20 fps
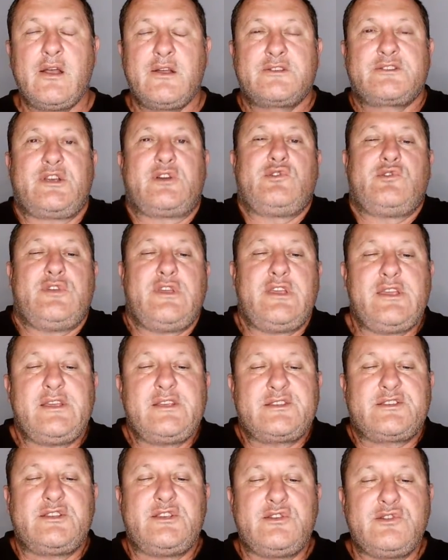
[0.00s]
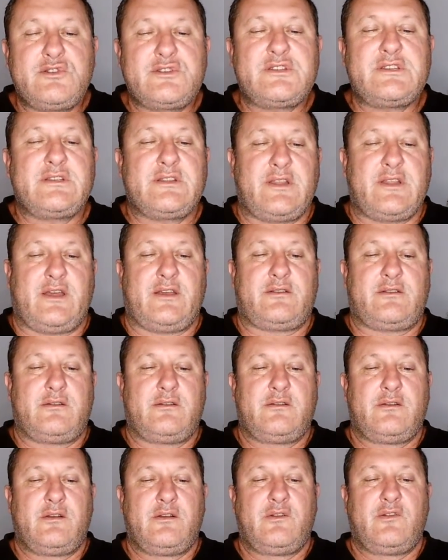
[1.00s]
So he is using
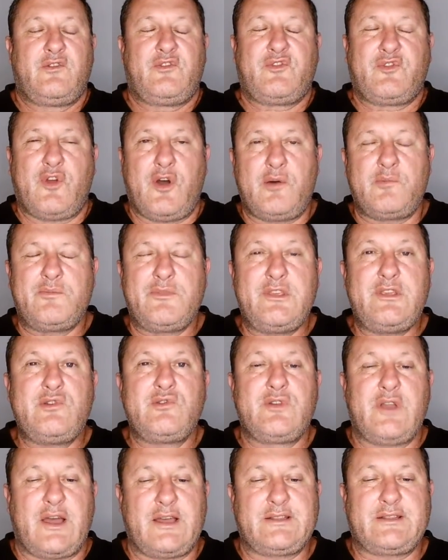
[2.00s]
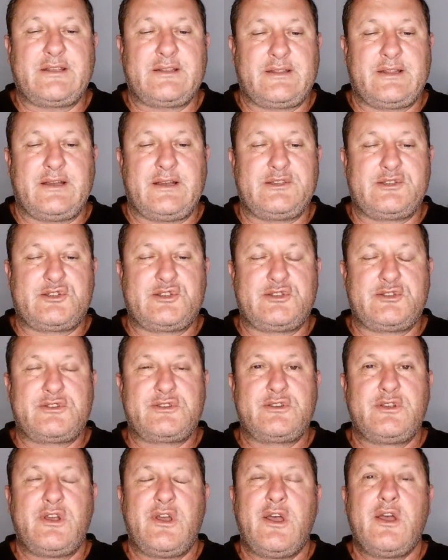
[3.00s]
that from the United
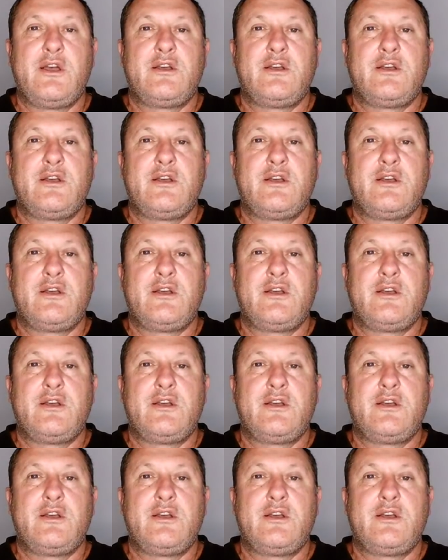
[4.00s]
Nations